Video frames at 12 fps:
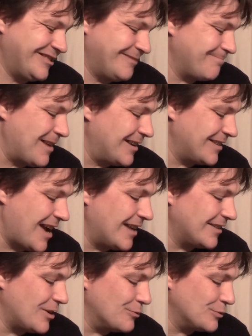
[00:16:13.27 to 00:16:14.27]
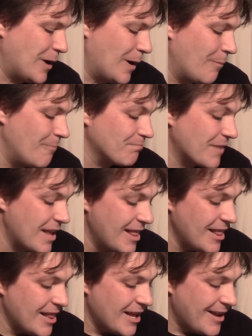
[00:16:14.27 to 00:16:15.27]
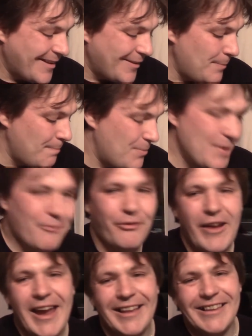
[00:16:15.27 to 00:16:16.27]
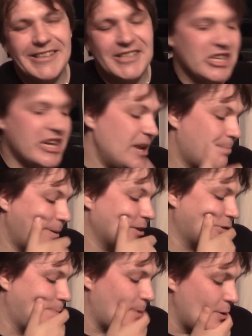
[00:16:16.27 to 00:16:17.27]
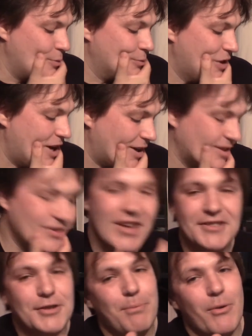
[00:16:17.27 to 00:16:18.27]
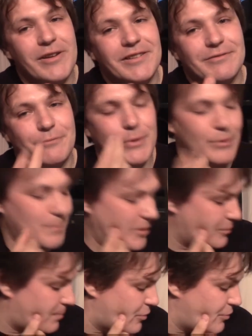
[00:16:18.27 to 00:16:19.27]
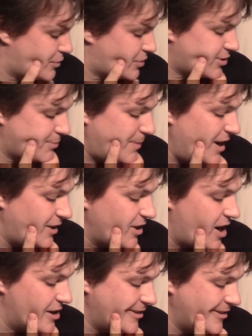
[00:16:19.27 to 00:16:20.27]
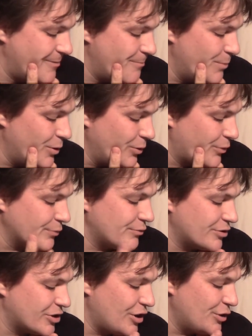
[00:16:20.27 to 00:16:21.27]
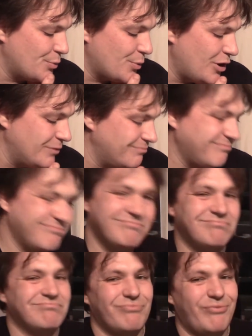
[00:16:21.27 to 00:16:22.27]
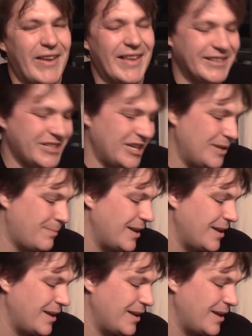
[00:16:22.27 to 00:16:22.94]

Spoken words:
don't know. They're fairly cheap, I suppose. That's the point with them, I suppose. Speed 9 and nimble, thunderous charge 1, fairly cheap.